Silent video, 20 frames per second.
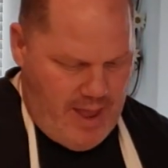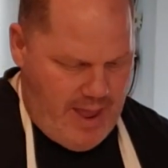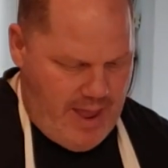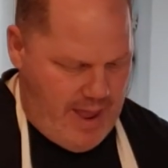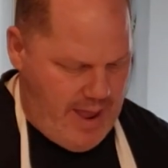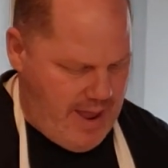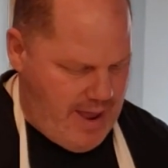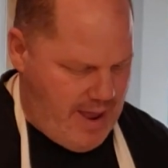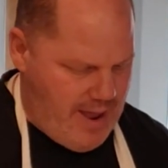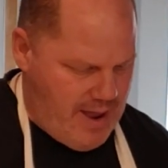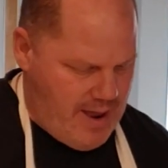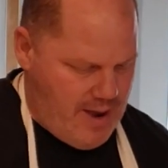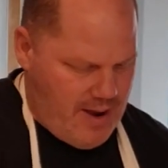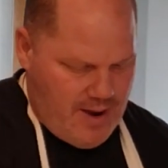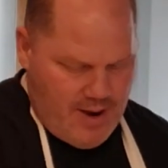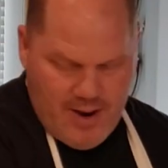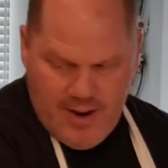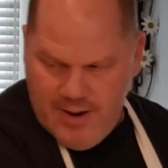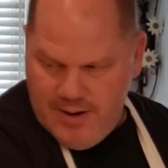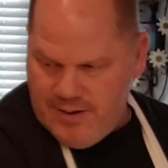
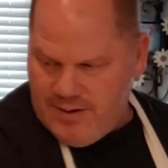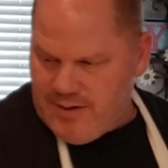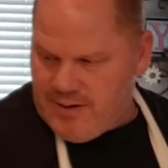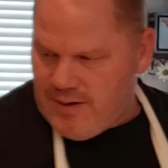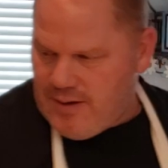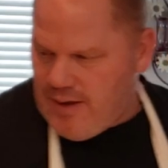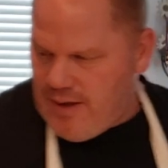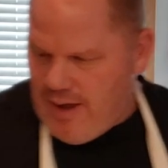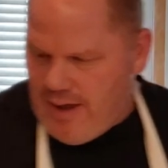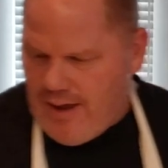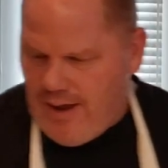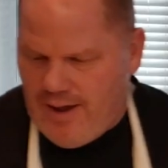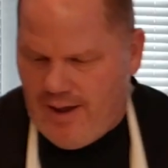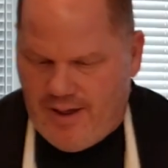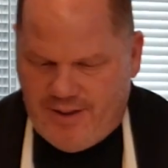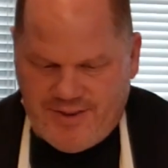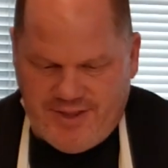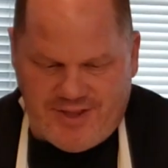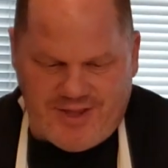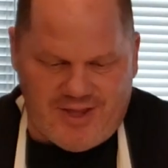And
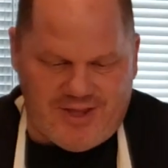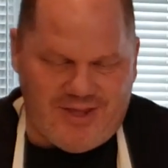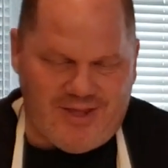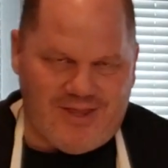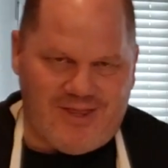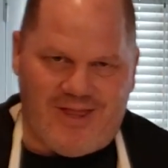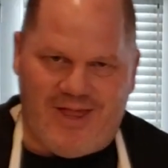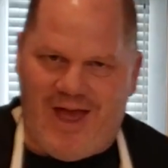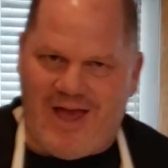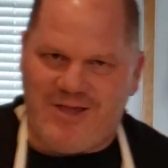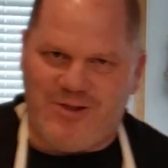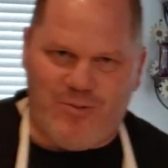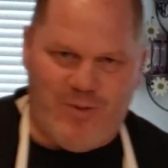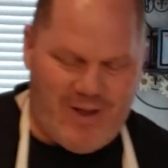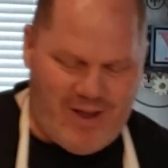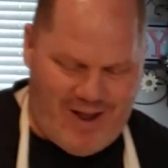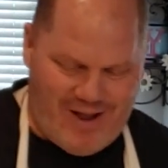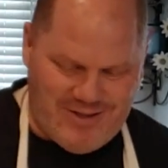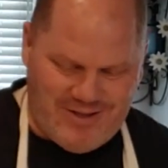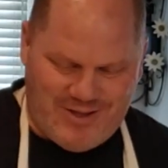this isn't the last
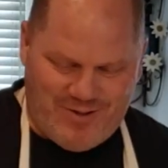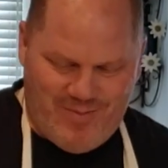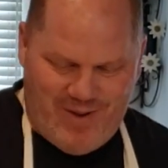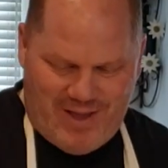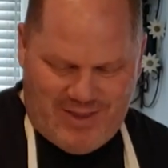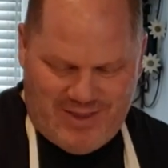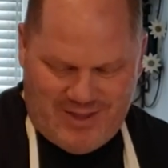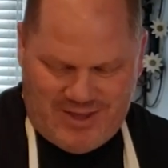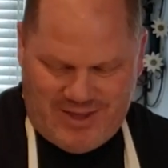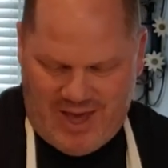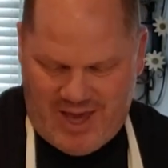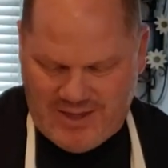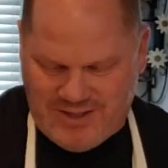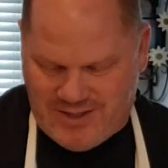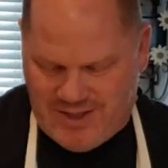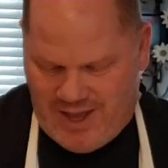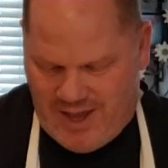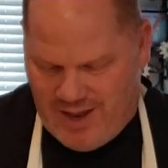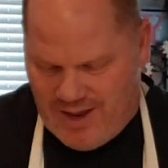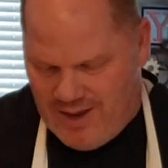week. I just made this last
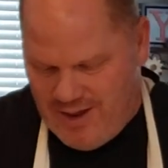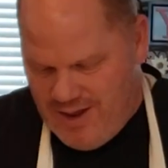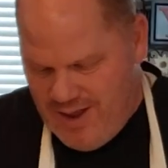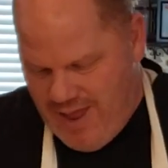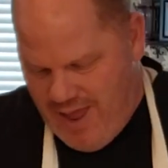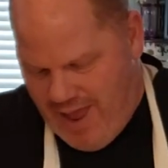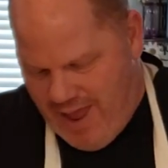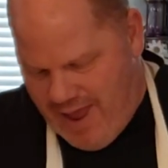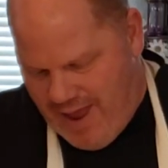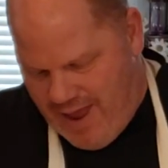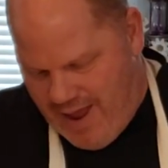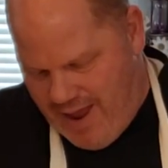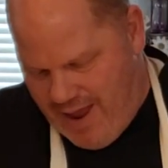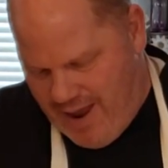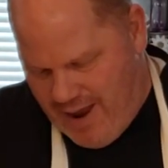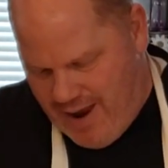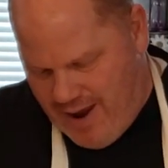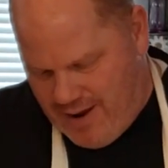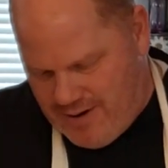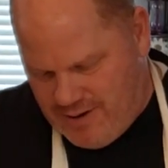night.
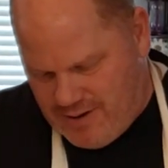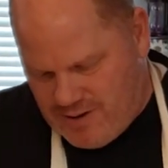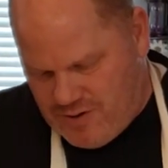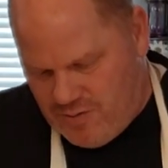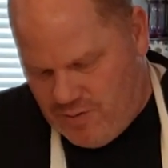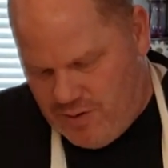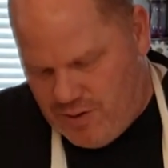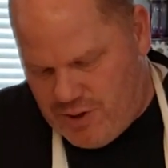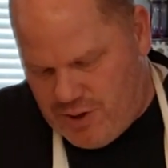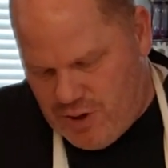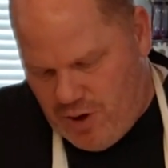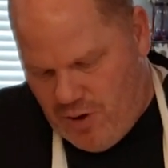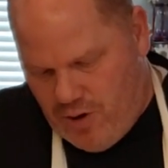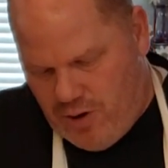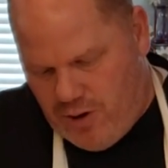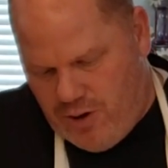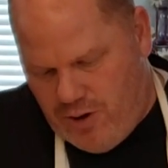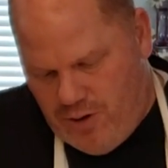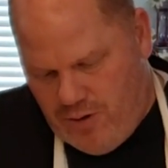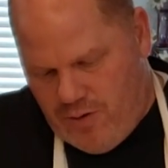And I just want to show
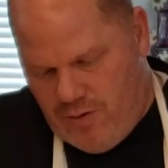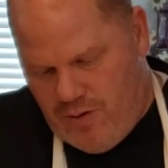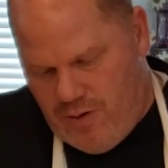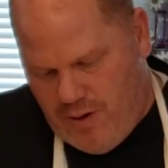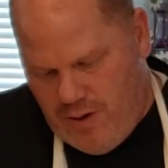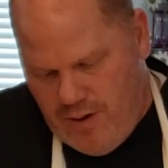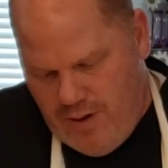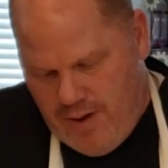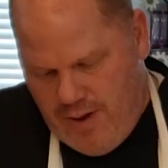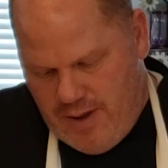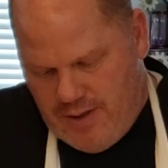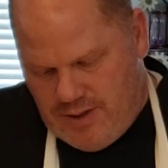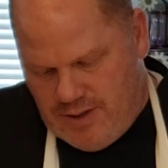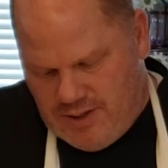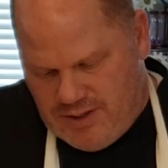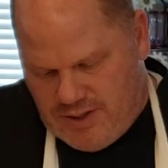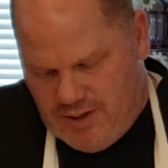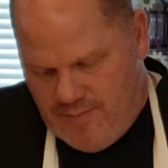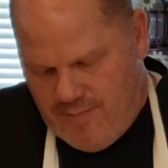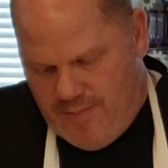you
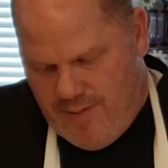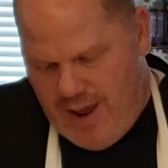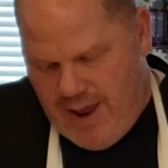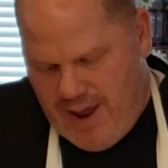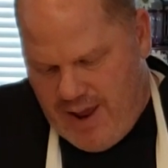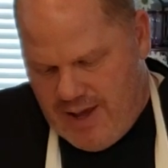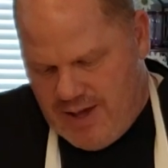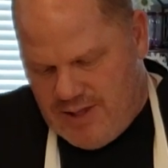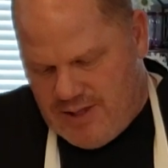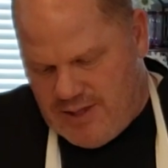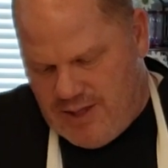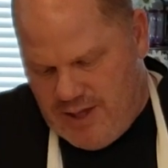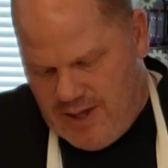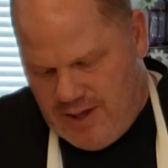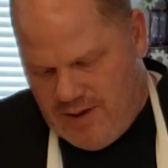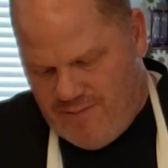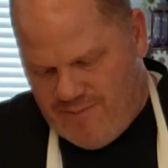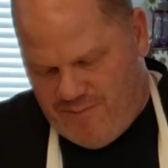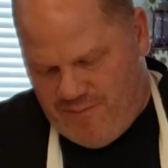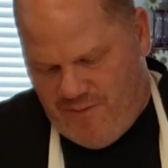just
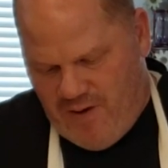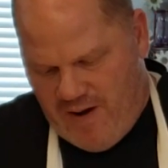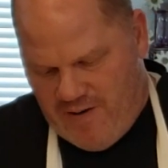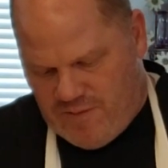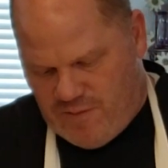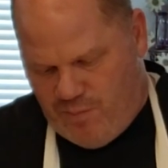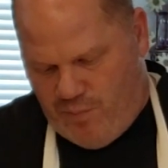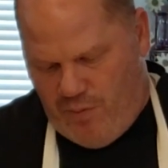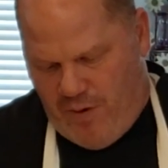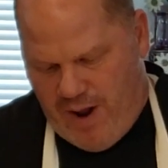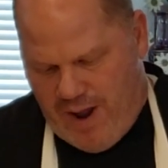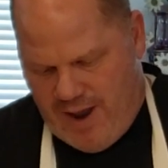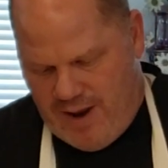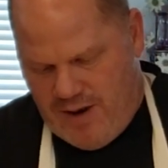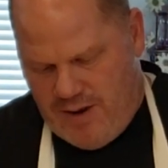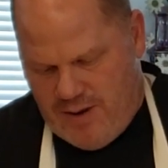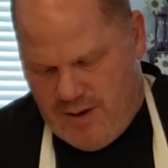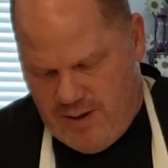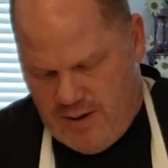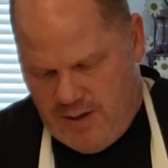amazing fresh bread.